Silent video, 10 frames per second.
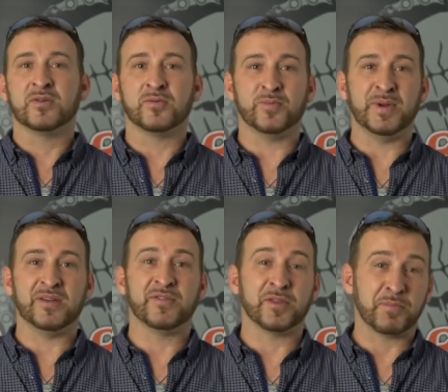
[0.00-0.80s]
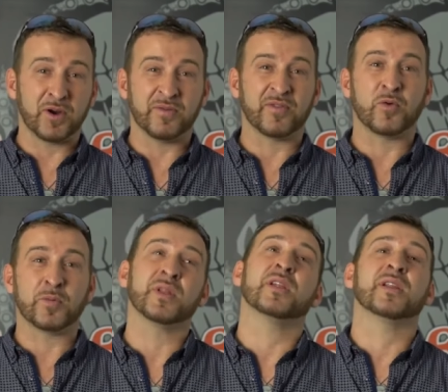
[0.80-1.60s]
You're made for the perfect
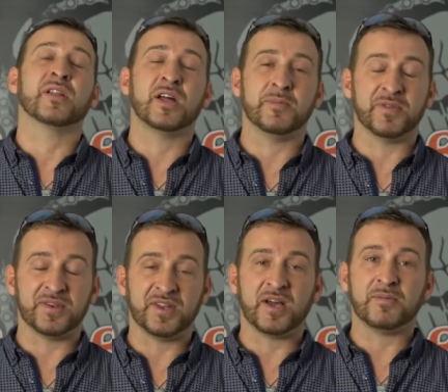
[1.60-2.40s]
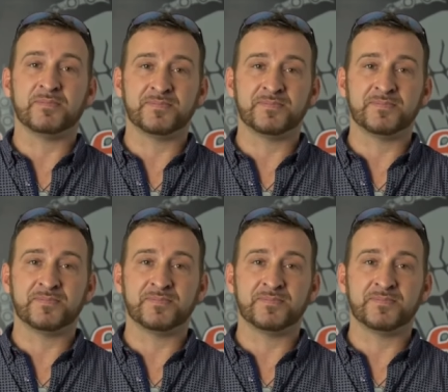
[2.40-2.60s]
formula to climb to the top.